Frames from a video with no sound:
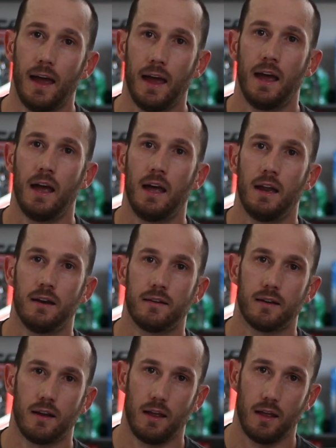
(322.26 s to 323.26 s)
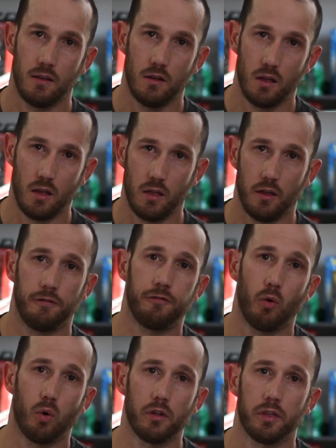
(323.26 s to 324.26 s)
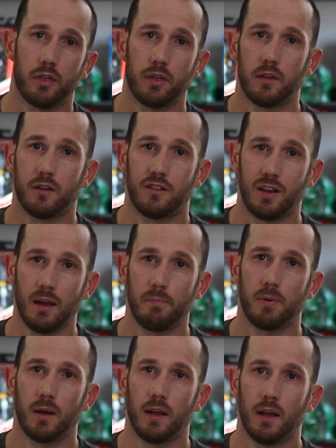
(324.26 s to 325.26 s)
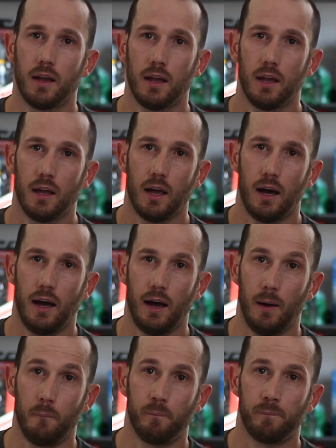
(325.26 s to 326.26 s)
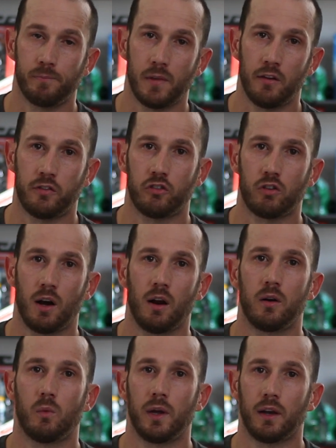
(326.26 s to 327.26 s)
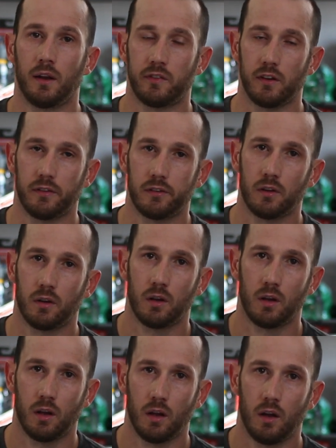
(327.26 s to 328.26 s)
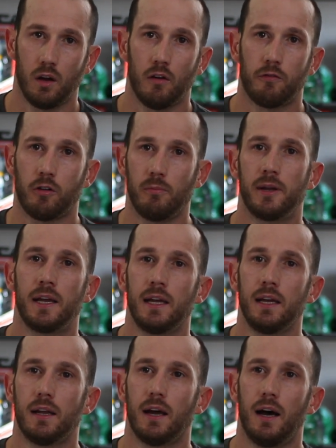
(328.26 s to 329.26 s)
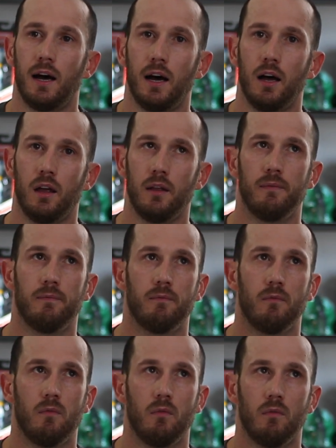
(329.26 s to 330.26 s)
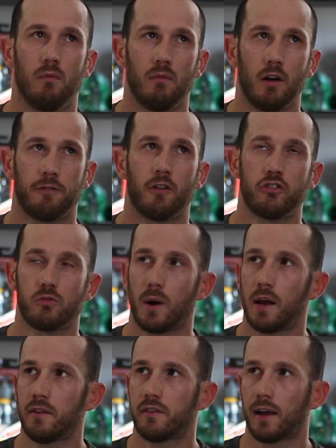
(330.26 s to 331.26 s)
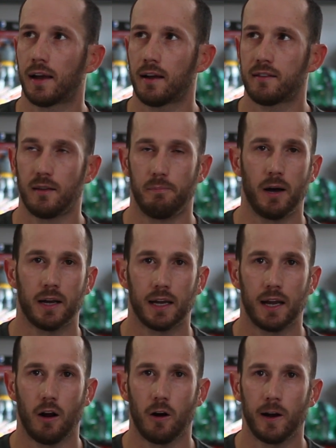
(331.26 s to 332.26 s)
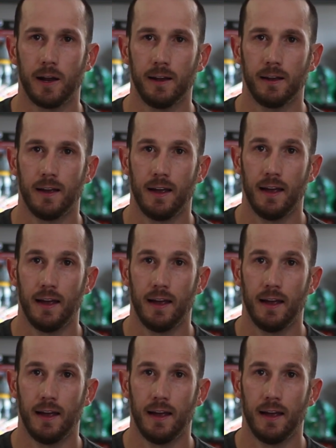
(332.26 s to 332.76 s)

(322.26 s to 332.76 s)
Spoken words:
And the fourth tip is to train on your weaknesses. For me, my first race, I got to the bucket carry,